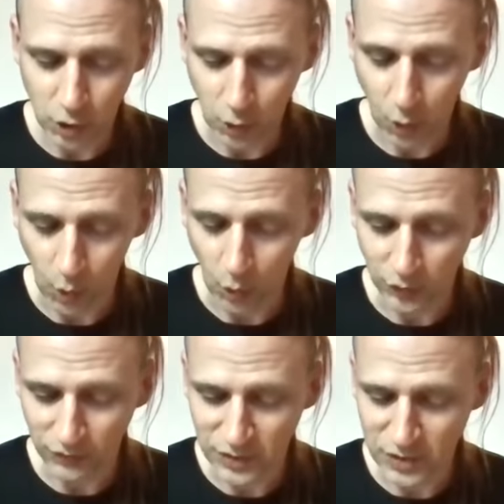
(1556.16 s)
took
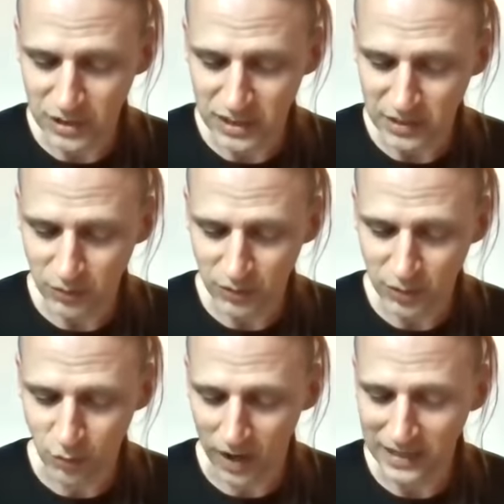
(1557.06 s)
hold of his knee with
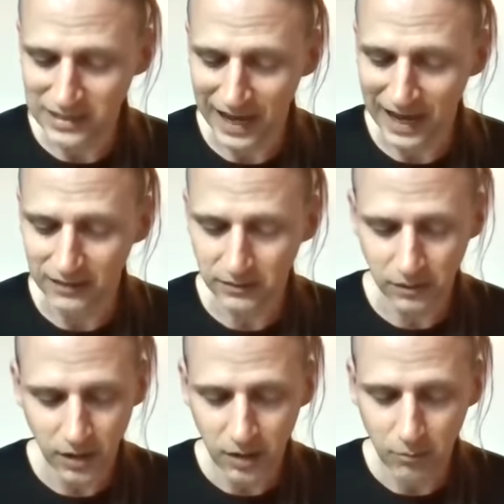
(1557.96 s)
his right hand,
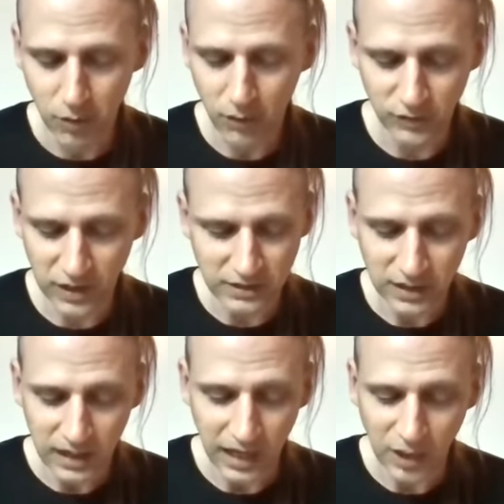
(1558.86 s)
moved it
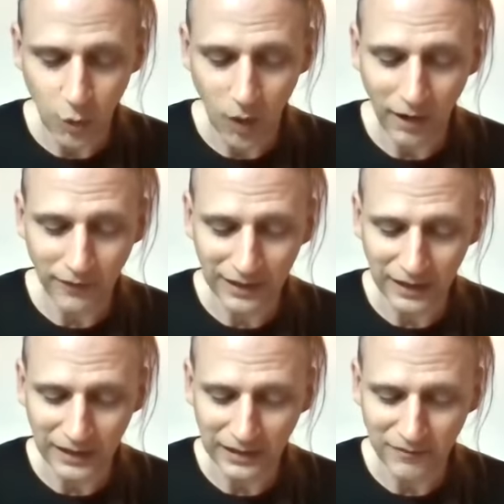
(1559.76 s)

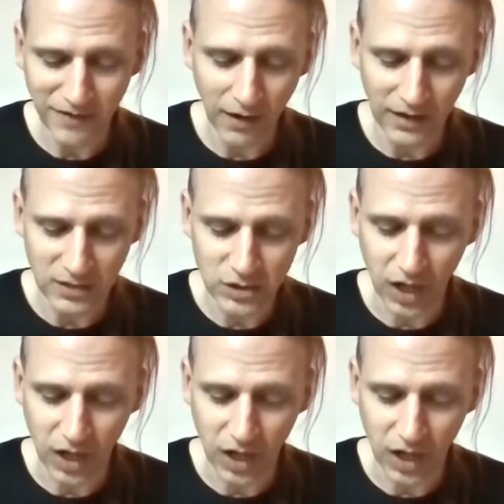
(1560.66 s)
inquiringly in various